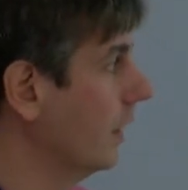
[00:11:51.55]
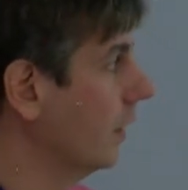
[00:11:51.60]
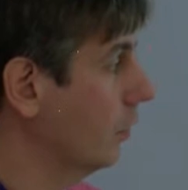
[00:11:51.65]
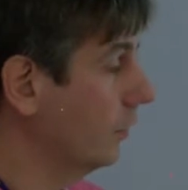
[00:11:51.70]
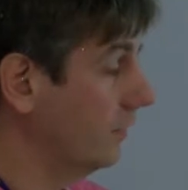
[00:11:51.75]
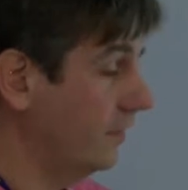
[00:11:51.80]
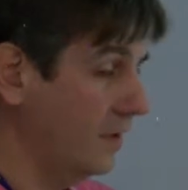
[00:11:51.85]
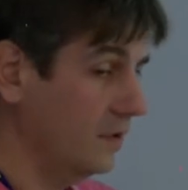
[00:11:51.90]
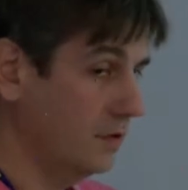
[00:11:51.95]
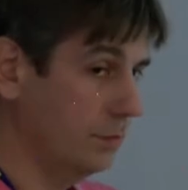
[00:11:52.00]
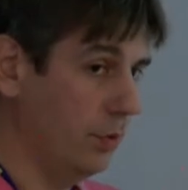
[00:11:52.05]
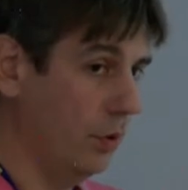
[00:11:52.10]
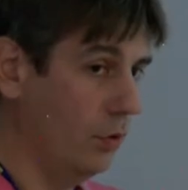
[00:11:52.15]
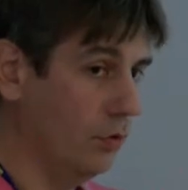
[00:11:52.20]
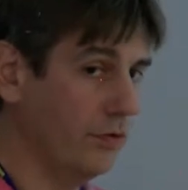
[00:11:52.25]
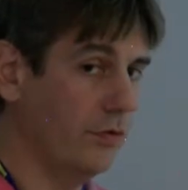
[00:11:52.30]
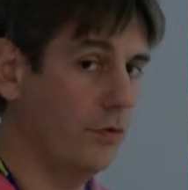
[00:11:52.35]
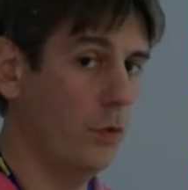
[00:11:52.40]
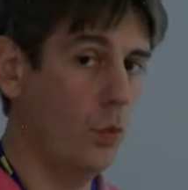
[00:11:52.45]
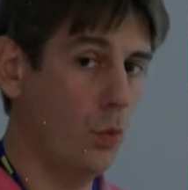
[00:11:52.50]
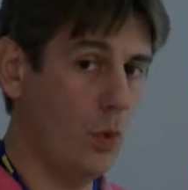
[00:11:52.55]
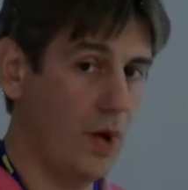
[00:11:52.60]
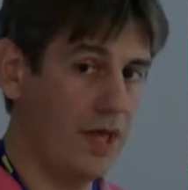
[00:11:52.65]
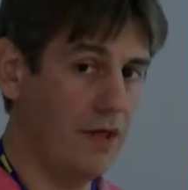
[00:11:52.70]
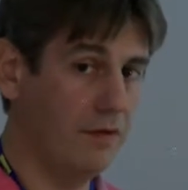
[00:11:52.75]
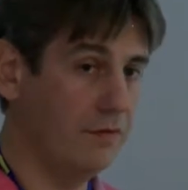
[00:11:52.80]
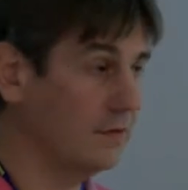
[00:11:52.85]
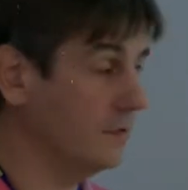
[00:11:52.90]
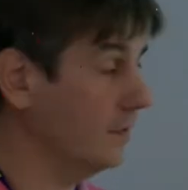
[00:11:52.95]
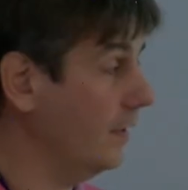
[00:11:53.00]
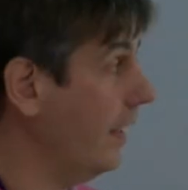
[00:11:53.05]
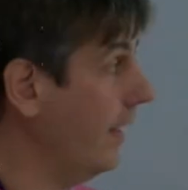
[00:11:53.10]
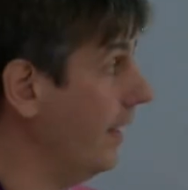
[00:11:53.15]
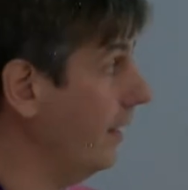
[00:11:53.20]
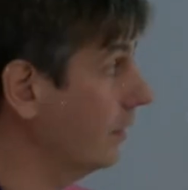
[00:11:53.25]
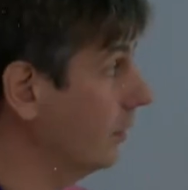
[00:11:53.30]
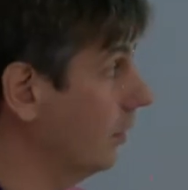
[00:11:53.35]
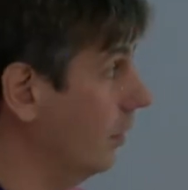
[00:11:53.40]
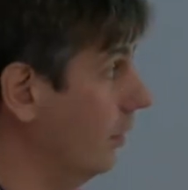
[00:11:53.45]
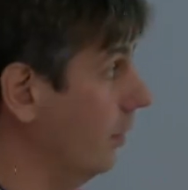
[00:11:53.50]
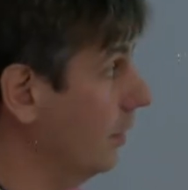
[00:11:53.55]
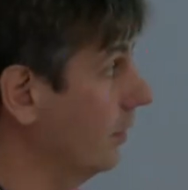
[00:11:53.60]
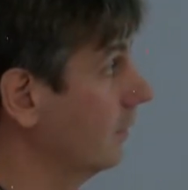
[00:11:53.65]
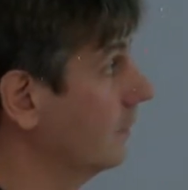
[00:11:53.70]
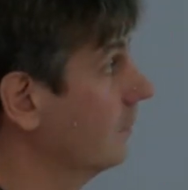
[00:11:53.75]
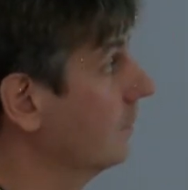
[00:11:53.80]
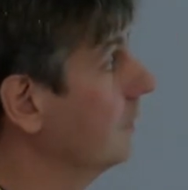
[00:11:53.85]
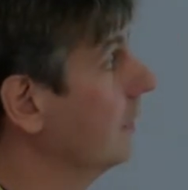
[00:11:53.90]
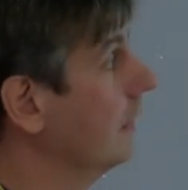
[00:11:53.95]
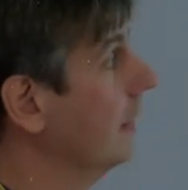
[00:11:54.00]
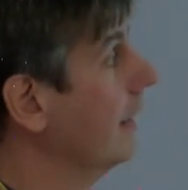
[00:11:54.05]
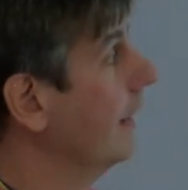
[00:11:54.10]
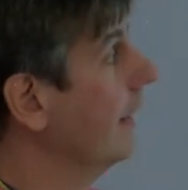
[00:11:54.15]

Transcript: contains both waves and currents.